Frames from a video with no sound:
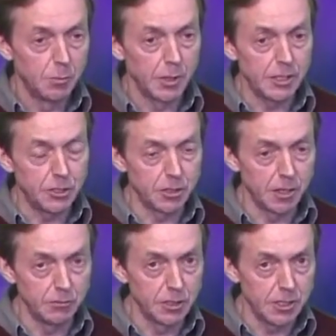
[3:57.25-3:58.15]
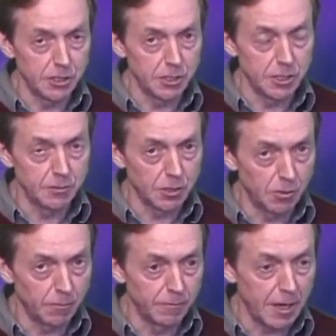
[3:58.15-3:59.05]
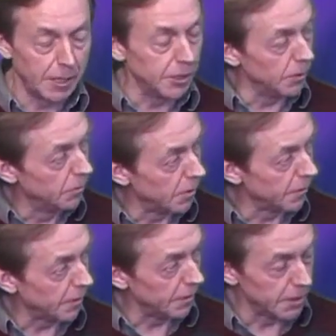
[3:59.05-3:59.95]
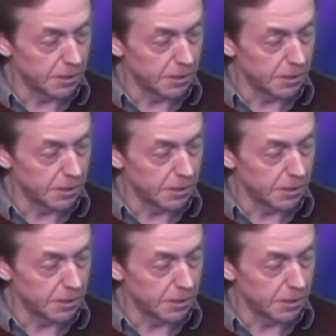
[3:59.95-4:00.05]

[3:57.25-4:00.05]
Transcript: but each of those initiatives have got value, and I think